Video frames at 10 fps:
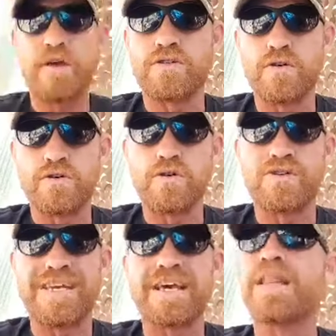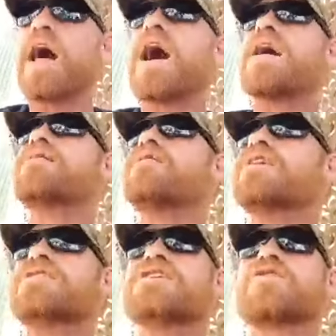As soon as you see it live,
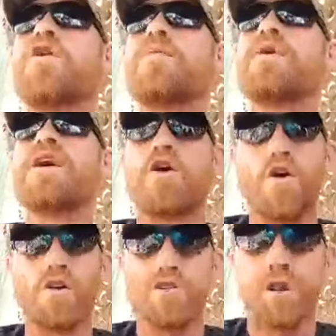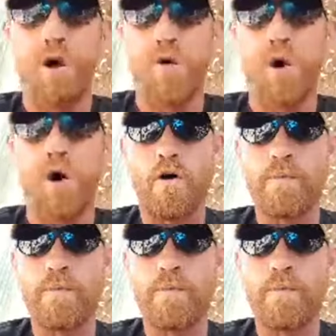this is going to be an urgent all call